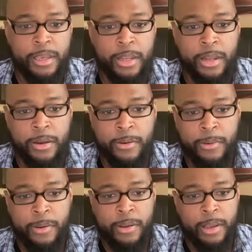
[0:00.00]
You
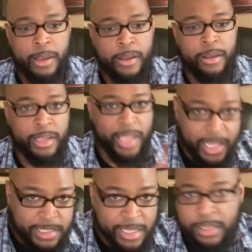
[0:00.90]
know,
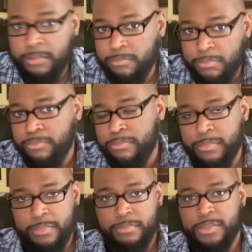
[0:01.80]
Kansas City
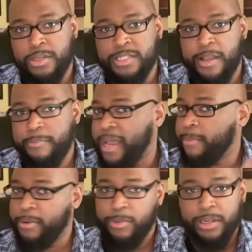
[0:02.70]
took a step
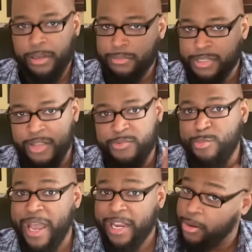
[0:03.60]
back, but we know Steve
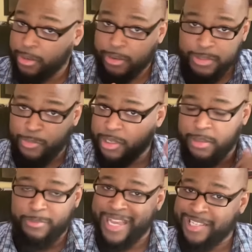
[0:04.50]
Spagnuolo is one
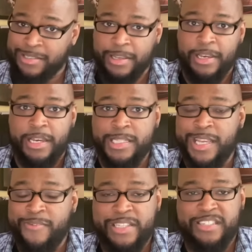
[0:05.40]
of the best
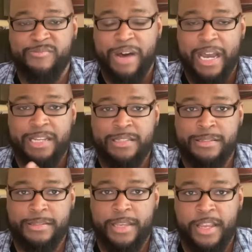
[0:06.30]
defensive
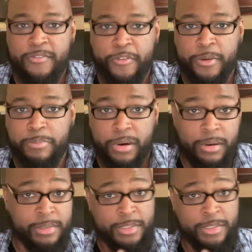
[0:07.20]
minds in football.